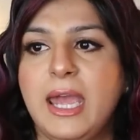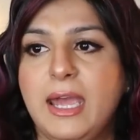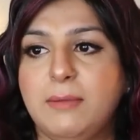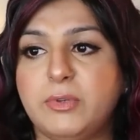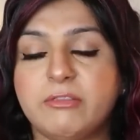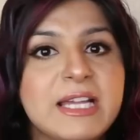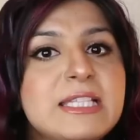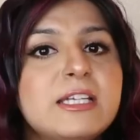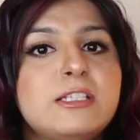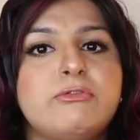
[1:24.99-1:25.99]
and
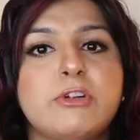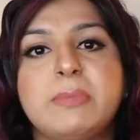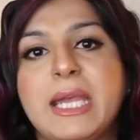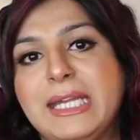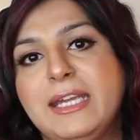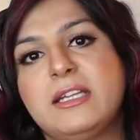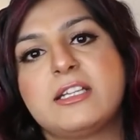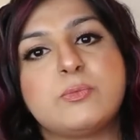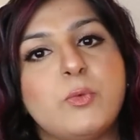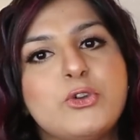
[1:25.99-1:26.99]
prevents it from getting it
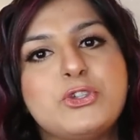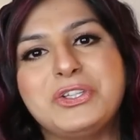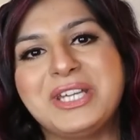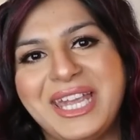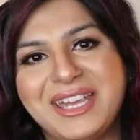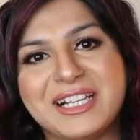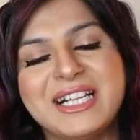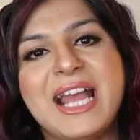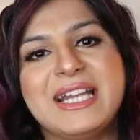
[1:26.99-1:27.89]
exposed to the air,